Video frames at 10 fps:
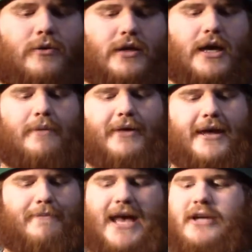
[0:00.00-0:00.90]
the
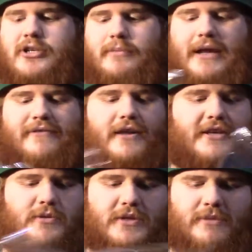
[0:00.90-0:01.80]
packaging, but I find
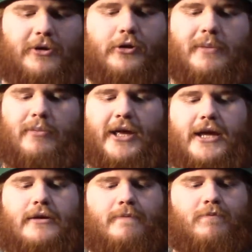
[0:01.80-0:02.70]
these ones to be a little bit bland.